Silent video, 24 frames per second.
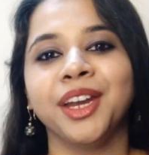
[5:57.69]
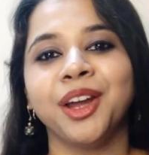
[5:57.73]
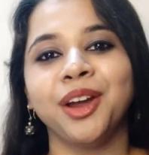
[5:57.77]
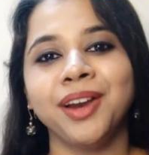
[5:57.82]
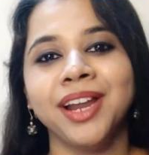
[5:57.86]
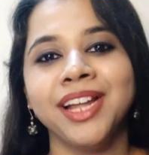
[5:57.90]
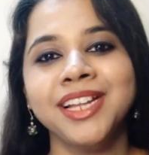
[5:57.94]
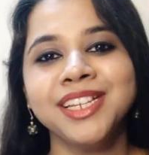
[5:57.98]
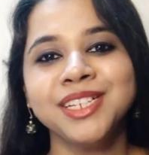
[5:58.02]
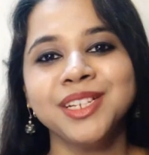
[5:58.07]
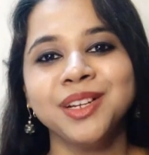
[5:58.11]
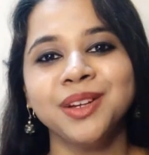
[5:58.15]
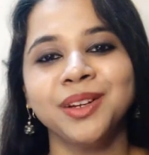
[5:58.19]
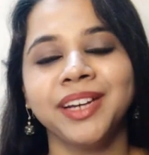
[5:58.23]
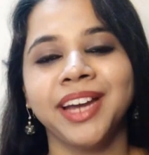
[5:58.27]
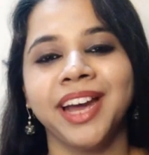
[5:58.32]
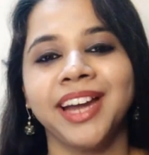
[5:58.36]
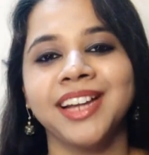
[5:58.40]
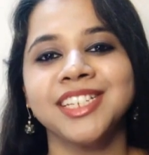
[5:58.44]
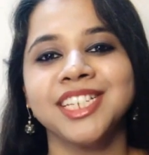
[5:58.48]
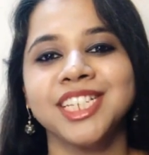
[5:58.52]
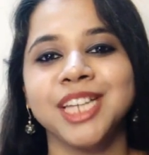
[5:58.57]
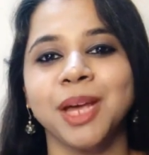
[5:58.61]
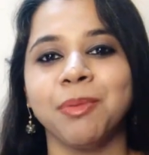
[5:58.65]
Now let's look
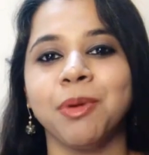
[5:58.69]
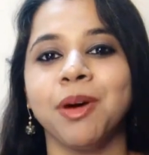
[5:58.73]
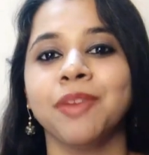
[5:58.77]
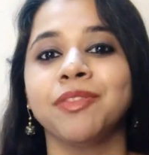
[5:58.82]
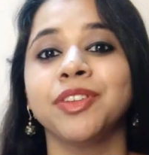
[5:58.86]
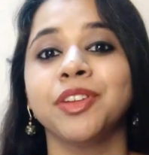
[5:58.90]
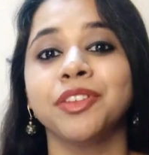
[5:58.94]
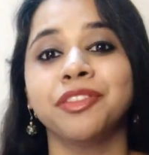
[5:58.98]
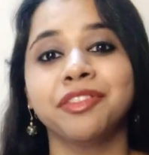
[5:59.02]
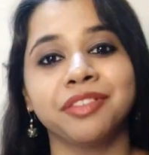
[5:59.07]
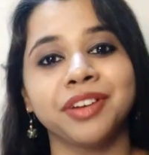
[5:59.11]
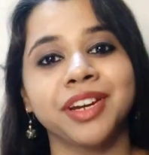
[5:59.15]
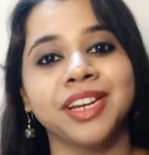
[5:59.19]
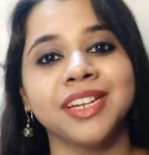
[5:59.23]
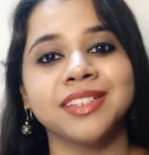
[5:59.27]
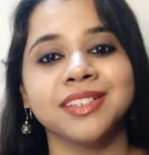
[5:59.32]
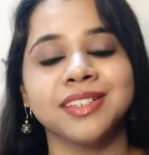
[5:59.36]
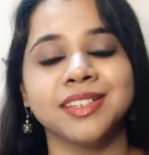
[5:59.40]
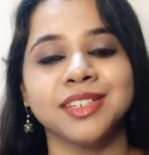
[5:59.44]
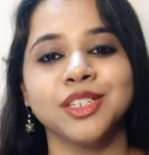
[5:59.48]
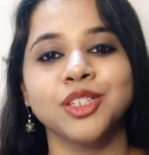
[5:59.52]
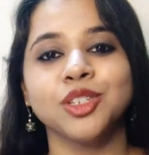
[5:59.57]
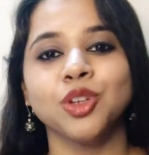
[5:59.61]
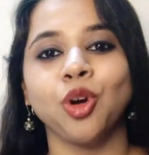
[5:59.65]
at some of the
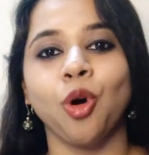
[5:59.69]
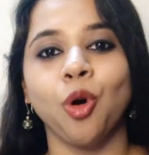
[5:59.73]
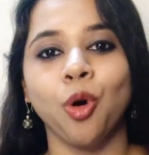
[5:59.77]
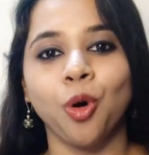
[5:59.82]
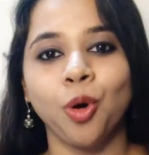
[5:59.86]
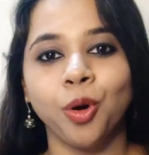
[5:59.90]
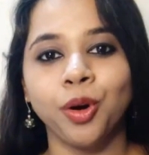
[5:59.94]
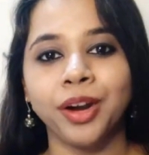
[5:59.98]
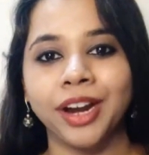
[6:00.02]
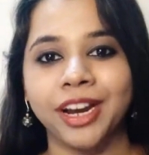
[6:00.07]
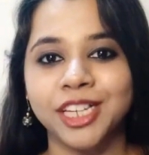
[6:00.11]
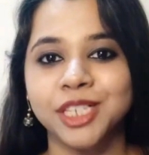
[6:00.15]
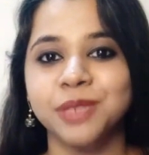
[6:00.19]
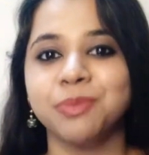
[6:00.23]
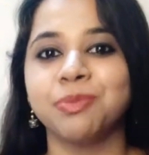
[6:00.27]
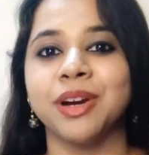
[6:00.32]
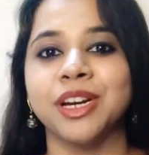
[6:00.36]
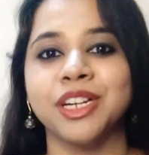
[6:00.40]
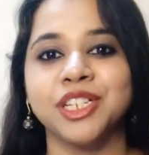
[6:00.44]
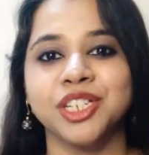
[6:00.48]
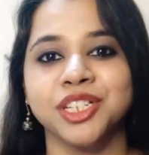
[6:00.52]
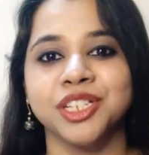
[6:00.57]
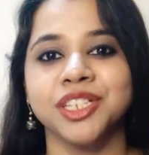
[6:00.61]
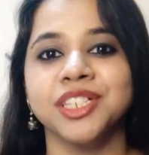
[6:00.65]
phrases or
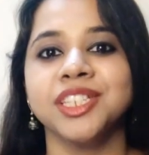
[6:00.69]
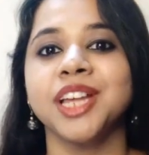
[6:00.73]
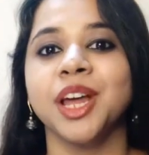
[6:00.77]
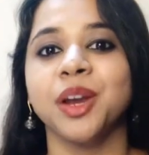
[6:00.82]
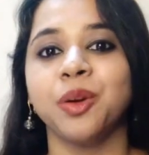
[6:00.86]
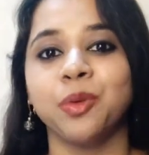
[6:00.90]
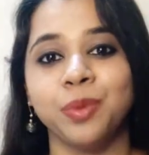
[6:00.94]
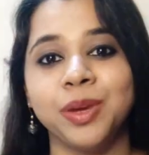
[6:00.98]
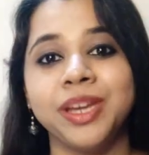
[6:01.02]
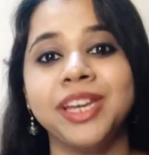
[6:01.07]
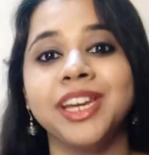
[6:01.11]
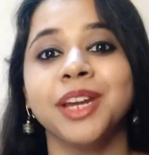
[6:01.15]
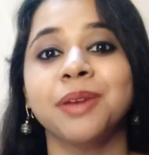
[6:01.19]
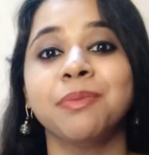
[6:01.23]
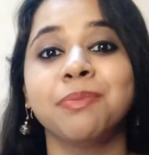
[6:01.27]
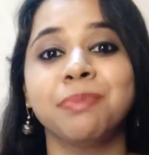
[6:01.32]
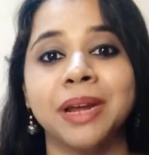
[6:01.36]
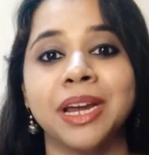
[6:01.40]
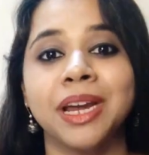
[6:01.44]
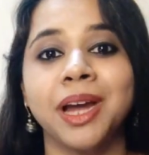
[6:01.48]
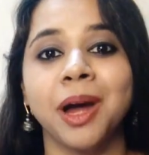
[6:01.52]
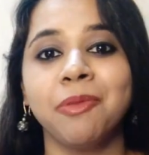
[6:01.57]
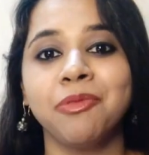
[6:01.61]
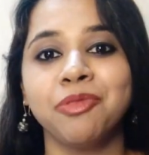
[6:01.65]
expressions that we can
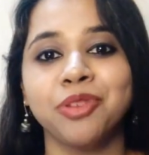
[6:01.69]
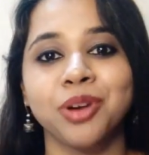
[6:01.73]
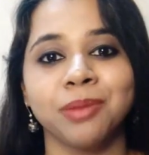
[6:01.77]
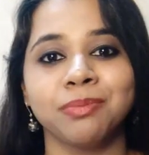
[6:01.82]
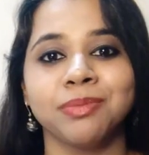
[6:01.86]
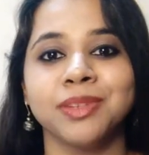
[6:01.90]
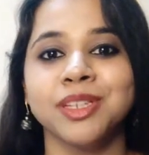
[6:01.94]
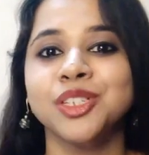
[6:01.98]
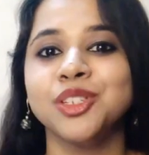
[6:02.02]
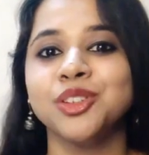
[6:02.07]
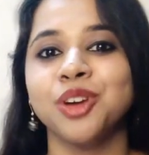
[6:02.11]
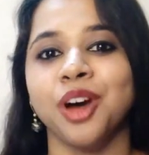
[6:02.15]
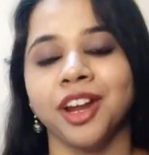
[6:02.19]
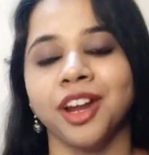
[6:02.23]
pick up from this